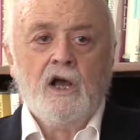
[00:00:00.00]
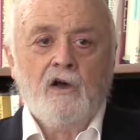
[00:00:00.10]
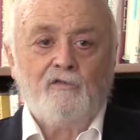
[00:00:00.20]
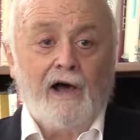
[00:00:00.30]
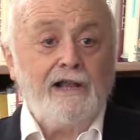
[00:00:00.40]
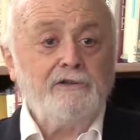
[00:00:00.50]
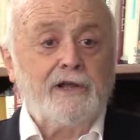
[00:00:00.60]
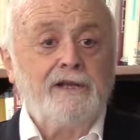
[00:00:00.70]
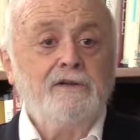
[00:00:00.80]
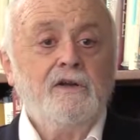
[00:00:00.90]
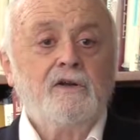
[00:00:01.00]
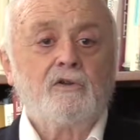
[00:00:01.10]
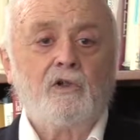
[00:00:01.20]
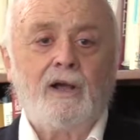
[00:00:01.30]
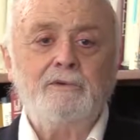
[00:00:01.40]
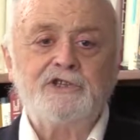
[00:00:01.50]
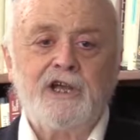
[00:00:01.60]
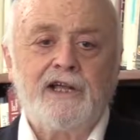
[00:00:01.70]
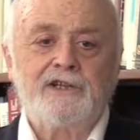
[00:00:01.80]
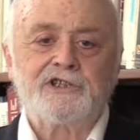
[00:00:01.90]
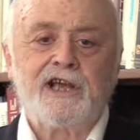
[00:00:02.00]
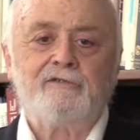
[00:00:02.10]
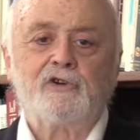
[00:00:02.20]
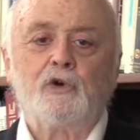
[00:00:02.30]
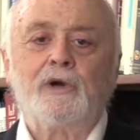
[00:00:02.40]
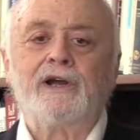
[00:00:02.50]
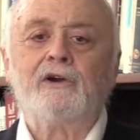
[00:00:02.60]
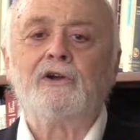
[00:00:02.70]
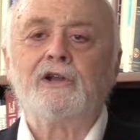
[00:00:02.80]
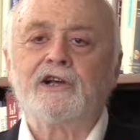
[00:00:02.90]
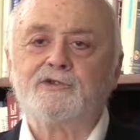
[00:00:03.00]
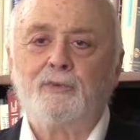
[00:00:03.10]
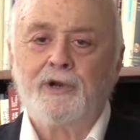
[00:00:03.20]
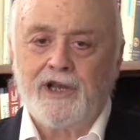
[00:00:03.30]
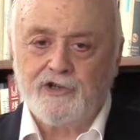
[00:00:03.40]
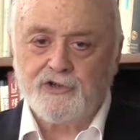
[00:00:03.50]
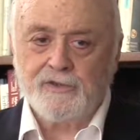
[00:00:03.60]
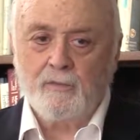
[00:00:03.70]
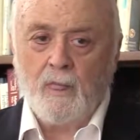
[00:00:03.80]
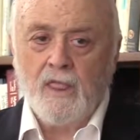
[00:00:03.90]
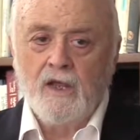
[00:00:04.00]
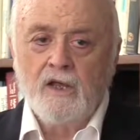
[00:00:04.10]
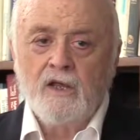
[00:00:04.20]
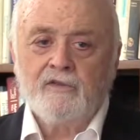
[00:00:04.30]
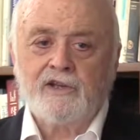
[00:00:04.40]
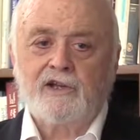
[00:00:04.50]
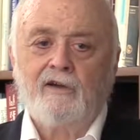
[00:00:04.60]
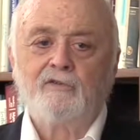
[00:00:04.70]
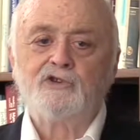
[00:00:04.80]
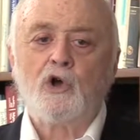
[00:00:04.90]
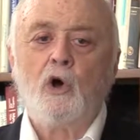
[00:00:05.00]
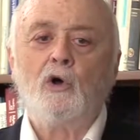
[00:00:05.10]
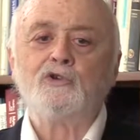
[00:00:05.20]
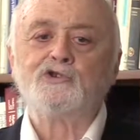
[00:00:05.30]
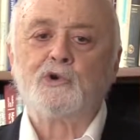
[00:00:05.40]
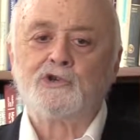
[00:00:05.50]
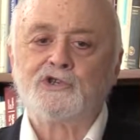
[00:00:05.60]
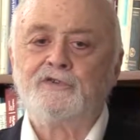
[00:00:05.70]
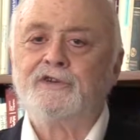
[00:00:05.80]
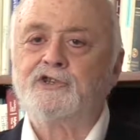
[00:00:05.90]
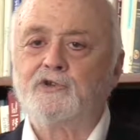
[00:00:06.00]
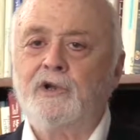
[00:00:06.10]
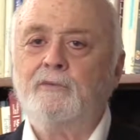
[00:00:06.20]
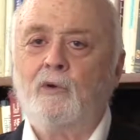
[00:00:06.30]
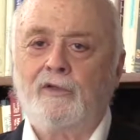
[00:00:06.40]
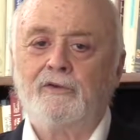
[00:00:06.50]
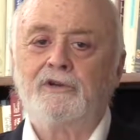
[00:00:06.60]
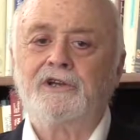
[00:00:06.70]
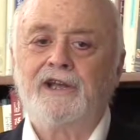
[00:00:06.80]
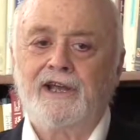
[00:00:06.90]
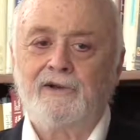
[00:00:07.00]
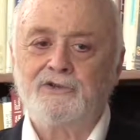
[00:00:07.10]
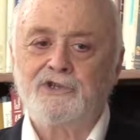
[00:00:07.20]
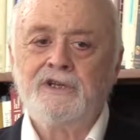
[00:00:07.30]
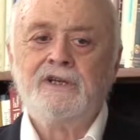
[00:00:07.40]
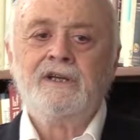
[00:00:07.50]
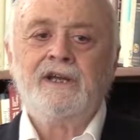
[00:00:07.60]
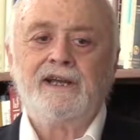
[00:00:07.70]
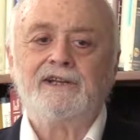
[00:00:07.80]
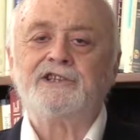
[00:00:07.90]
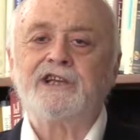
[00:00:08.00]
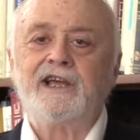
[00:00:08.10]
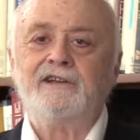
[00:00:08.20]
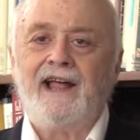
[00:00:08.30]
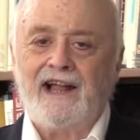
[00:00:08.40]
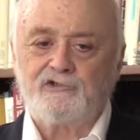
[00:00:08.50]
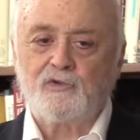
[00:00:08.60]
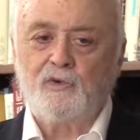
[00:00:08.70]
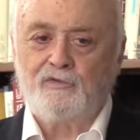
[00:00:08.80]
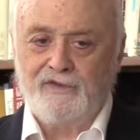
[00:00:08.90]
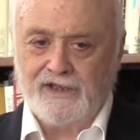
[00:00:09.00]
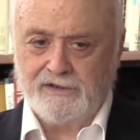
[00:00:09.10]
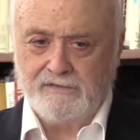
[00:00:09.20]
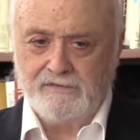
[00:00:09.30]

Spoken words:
Finally, climate scientists have a coherent explanation that covers all sorts of extreme weather details. It is a natural fit.